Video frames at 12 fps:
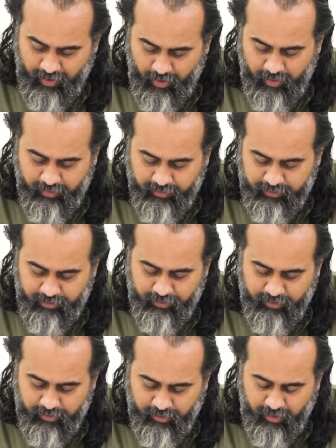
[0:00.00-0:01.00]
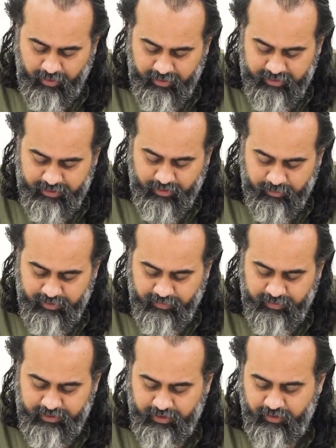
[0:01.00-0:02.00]
However, through honest
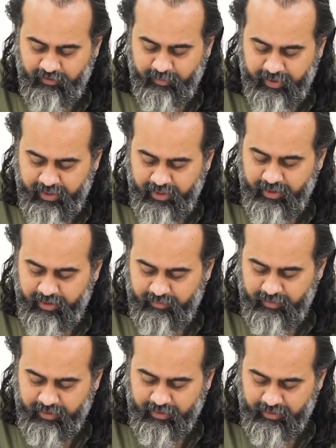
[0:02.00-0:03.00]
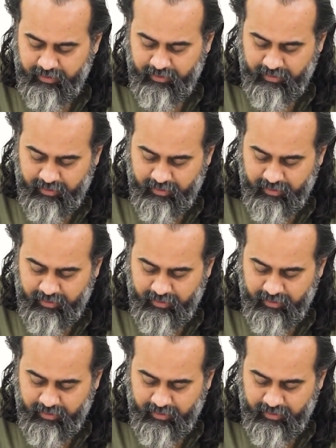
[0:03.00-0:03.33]
observation of my daily living,